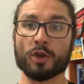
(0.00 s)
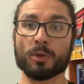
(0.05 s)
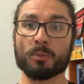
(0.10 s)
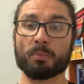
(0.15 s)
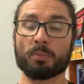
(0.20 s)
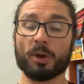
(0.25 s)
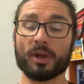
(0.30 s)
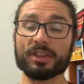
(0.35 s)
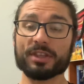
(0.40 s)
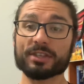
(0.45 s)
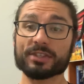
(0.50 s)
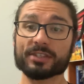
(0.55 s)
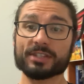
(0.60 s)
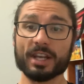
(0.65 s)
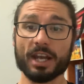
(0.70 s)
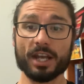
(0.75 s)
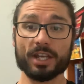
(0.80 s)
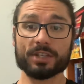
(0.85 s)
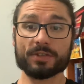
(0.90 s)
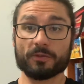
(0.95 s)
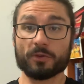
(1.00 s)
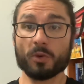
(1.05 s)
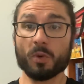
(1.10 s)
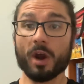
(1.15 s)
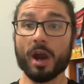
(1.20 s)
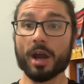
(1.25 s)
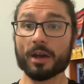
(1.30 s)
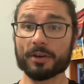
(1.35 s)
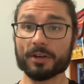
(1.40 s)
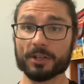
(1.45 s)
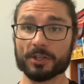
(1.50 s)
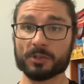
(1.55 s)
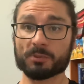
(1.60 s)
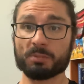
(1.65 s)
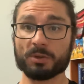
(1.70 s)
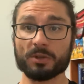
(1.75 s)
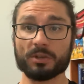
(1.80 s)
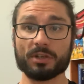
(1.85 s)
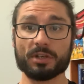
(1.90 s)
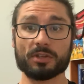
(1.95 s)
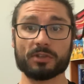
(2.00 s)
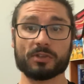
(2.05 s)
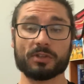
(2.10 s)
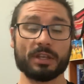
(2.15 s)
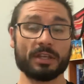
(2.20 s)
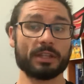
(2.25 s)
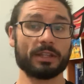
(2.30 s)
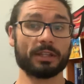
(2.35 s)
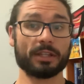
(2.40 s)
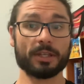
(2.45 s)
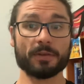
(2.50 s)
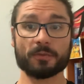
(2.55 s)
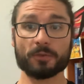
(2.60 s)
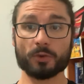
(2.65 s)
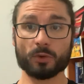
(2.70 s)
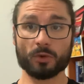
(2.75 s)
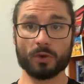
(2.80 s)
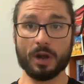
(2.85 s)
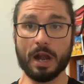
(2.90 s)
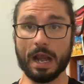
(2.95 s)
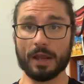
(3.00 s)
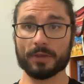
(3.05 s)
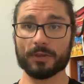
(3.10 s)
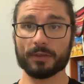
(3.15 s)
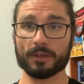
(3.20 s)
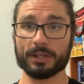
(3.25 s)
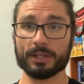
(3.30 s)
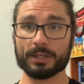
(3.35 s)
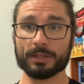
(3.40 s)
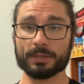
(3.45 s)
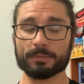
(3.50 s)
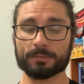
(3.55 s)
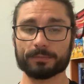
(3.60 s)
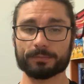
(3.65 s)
By this stage, if you are an experienced either lifter or athlete,